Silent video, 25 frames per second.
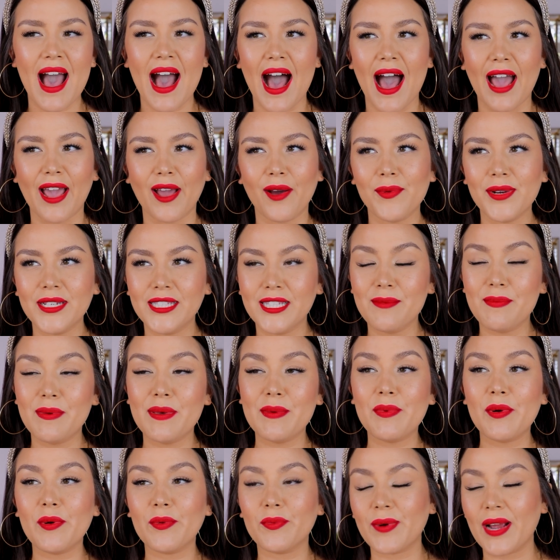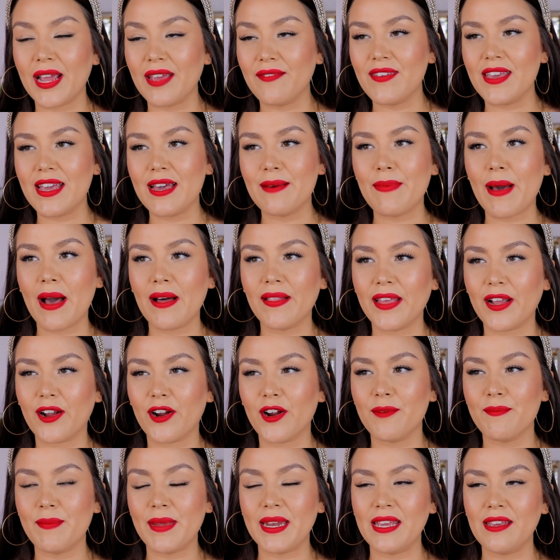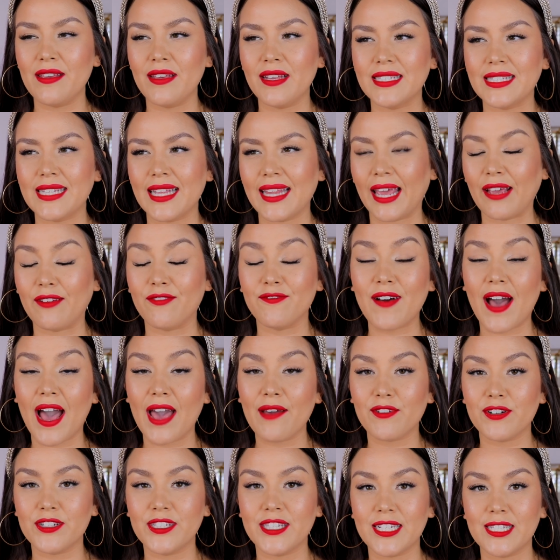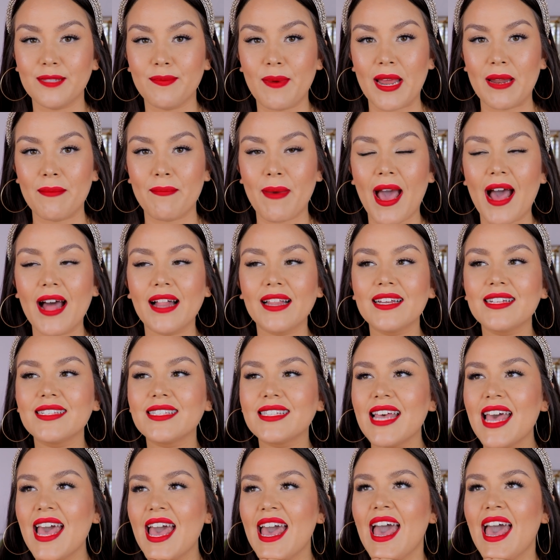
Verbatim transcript: I always see people raving about like her mini, is it like five or six pan palettes?